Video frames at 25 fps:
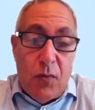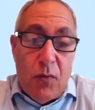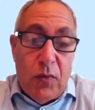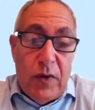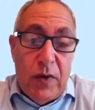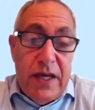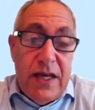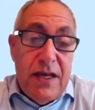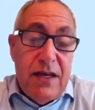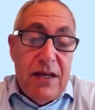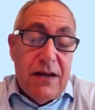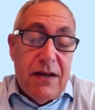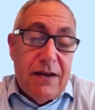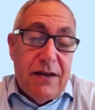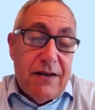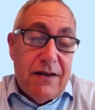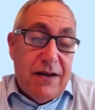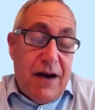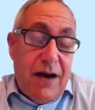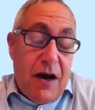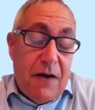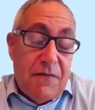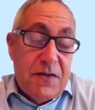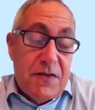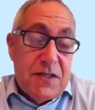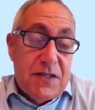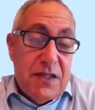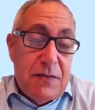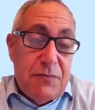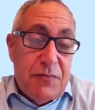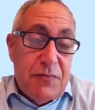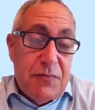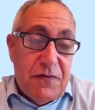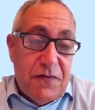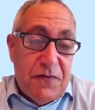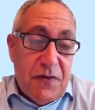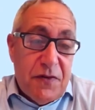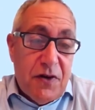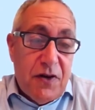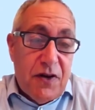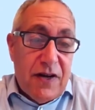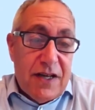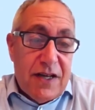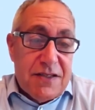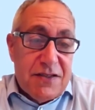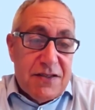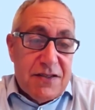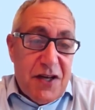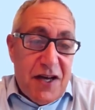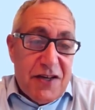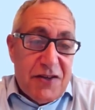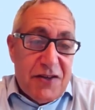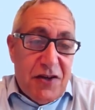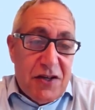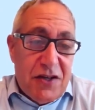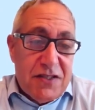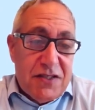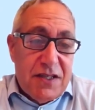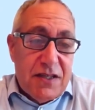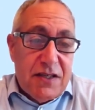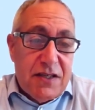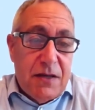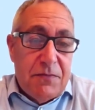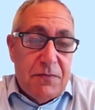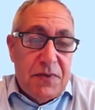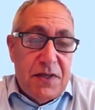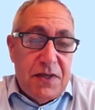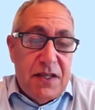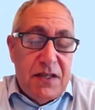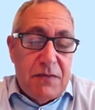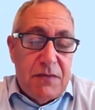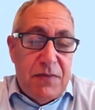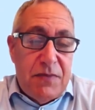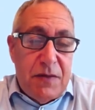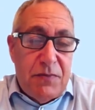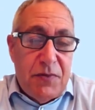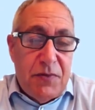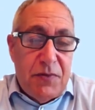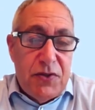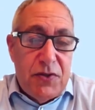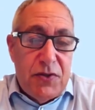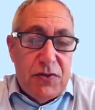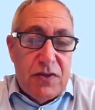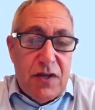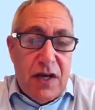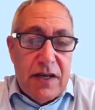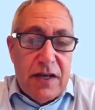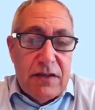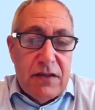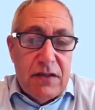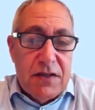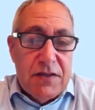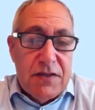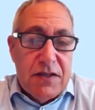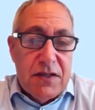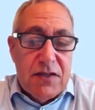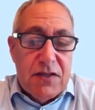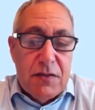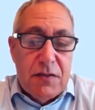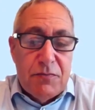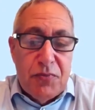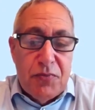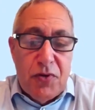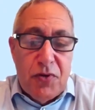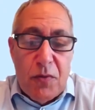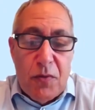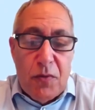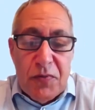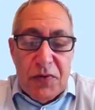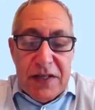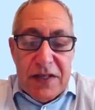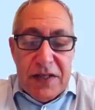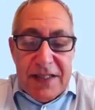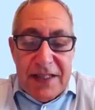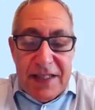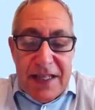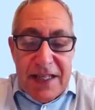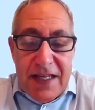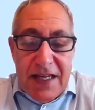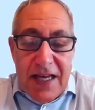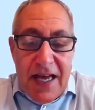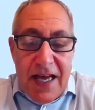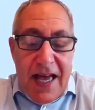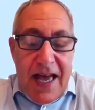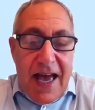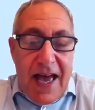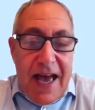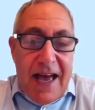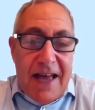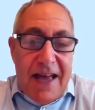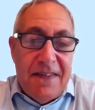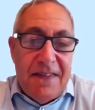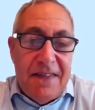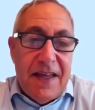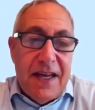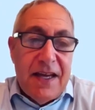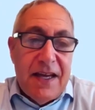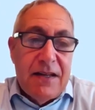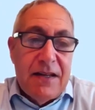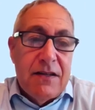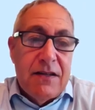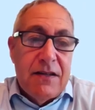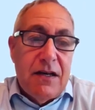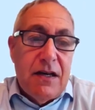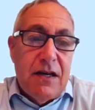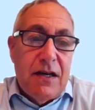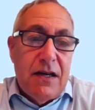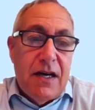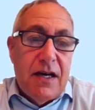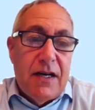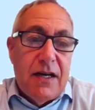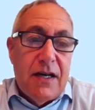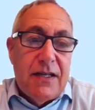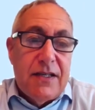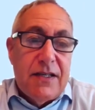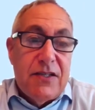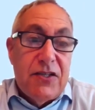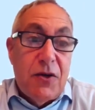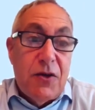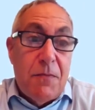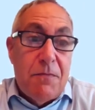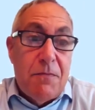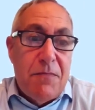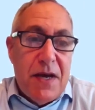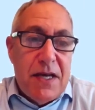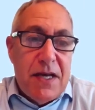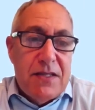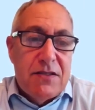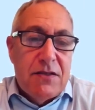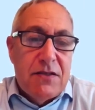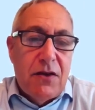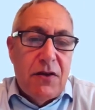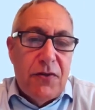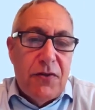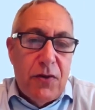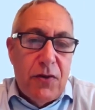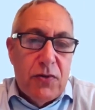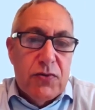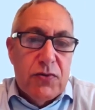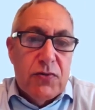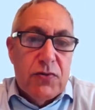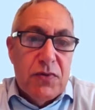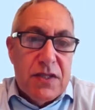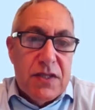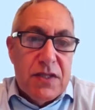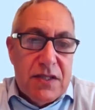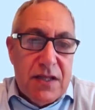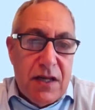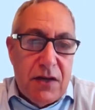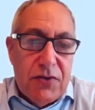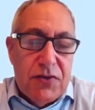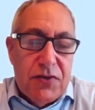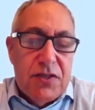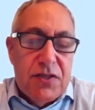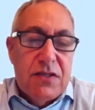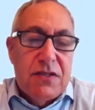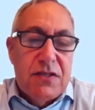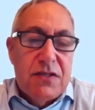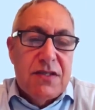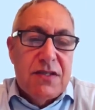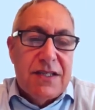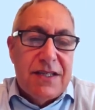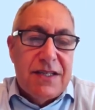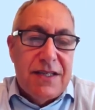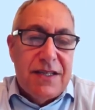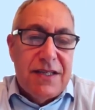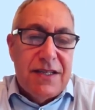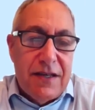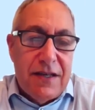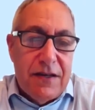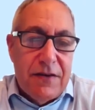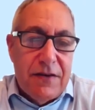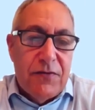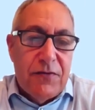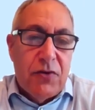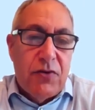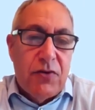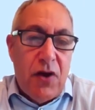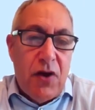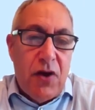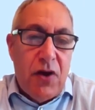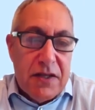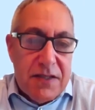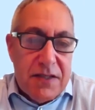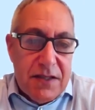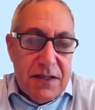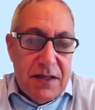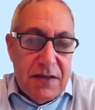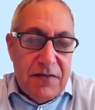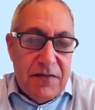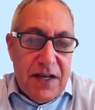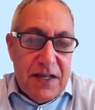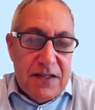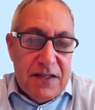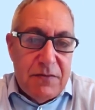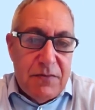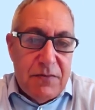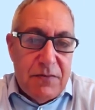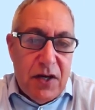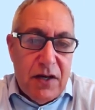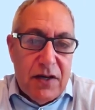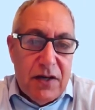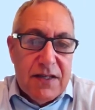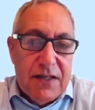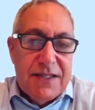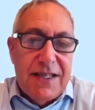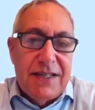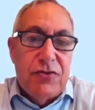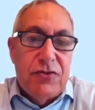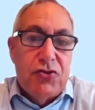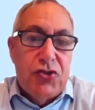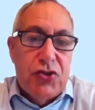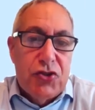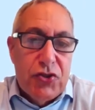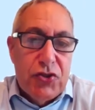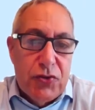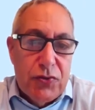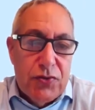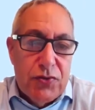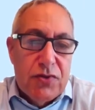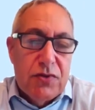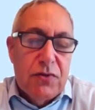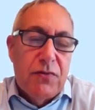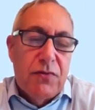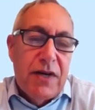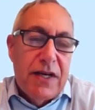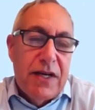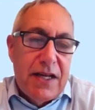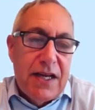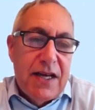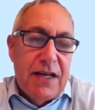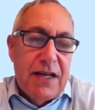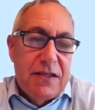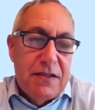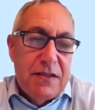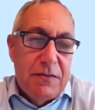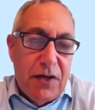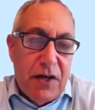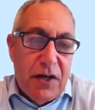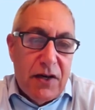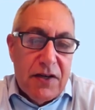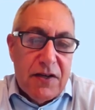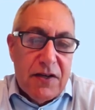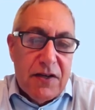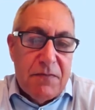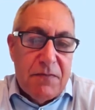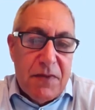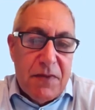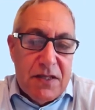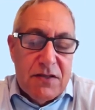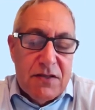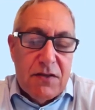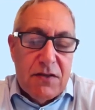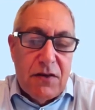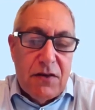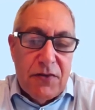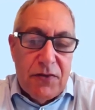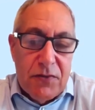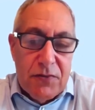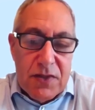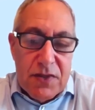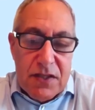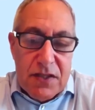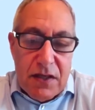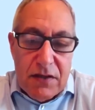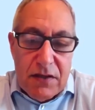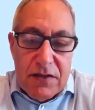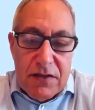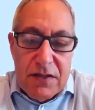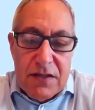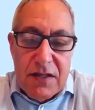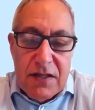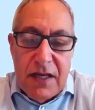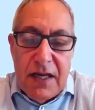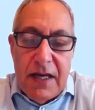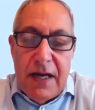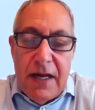We obviously prefer, as a diagnostic company, that people use diagnostics appropriately, and then, you know, based on those results, to give or not to give antibiotics, and to choose the right antibiotic based on the results,